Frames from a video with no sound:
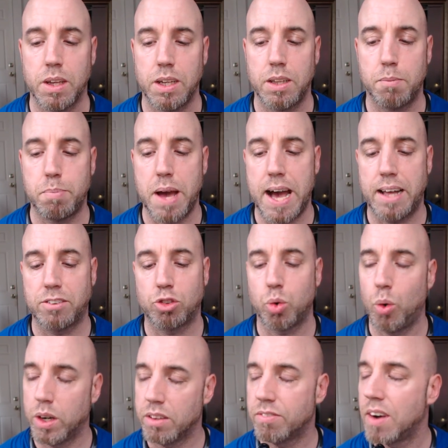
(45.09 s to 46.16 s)
in the past
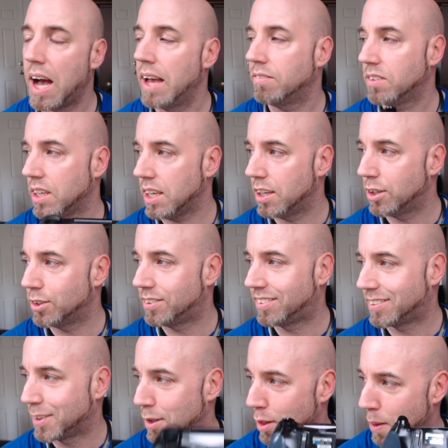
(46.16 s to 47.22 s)
25
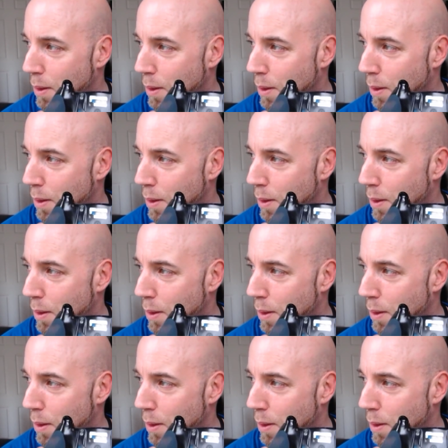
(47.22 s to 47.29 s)
years